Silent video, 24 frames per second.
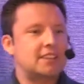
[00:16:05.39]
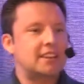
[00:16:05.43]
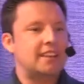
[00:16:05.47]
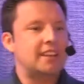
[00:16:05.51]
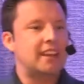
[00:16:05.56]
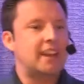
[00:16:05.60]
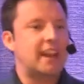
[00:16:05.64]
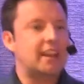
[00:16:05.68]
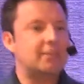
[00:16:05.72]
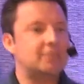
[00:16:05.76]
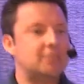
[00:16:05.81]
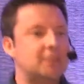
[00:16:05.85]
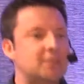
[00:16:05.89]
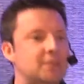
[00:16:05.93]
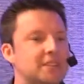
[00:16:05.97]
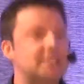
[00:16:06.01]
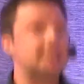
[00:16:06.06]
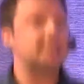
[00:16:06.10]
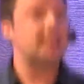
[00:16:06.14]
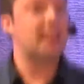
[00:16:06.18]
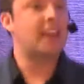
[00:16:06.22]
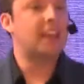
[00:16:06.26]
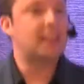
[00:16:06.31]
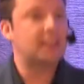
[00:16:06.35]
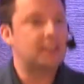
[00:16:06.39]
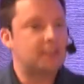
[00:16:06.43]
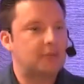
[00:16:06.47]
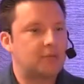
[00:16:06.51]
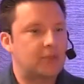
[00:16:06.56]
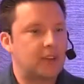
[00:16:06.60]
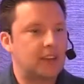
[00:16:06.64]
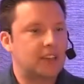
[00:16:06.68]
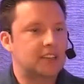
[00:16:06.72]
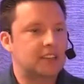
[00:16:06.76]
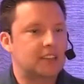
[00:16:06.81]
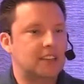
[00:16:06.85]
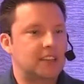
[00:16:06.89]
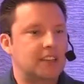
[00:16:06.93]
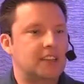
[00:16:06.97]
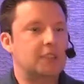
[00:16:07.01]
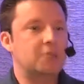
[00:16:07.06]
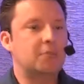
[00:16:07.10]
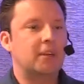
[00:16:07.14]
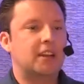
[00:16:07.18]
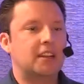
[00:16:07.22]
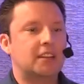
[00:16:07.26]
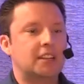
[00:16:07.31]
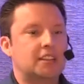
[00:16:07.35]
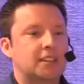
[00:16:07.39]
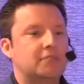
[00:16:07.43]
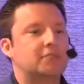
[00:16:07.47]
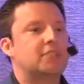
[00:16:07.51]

and then have somebody scan the fax and email it